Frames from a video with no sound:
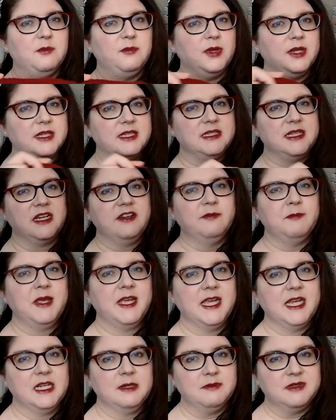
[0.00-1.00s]
but instead of
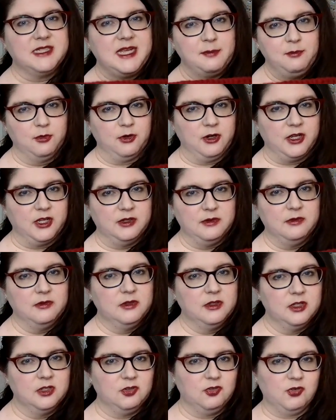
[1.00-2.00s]
making them separate
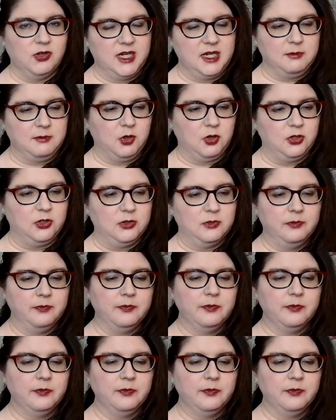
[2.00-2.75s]
and joining them on,